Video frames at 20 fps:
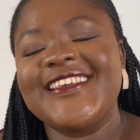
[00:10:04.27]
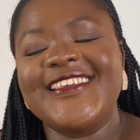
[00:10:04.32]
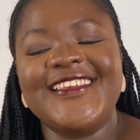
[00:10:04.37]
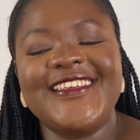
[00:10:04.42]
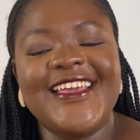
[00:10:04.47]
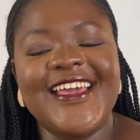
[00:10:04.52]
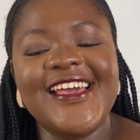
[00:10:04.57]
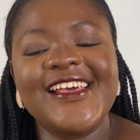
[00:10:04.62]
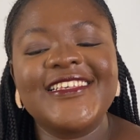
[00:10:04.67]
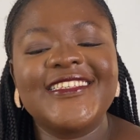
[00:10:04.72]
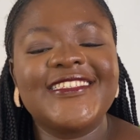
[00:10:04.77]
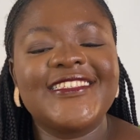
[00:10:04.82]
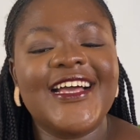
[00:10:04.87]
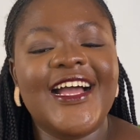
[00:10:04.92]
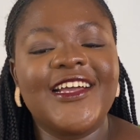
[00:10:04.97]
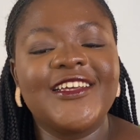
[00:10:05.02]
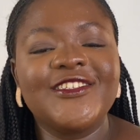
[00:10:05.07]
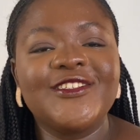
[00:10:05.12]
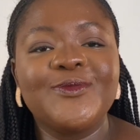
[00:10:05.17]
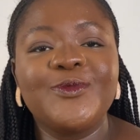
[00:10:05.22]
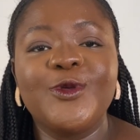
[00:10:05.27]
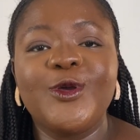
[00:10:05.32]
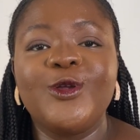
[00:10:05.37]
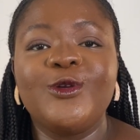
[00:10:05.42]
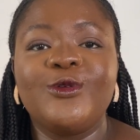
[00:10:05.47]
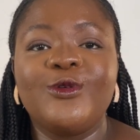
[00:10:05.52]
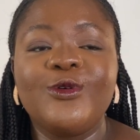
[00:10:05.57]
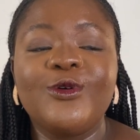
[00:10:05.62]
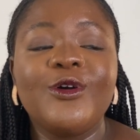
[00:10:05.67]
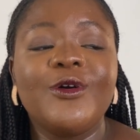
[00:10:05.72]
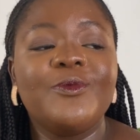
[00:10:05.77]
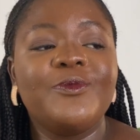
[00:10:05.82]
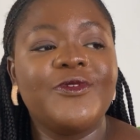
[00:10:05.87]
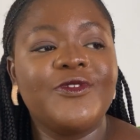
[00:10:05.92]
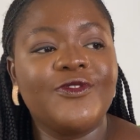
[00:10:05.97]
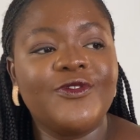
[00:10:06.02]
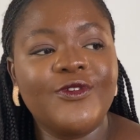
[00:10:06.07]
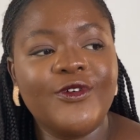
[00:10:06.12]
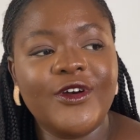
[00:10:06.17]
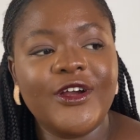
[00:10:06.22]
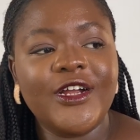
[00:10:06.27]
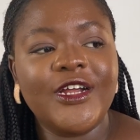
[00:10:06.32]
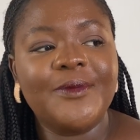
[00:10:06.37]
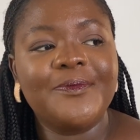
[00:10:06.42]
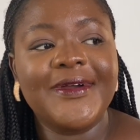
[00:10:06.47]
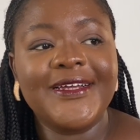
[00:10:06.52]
Yes, I used to be on low cut before.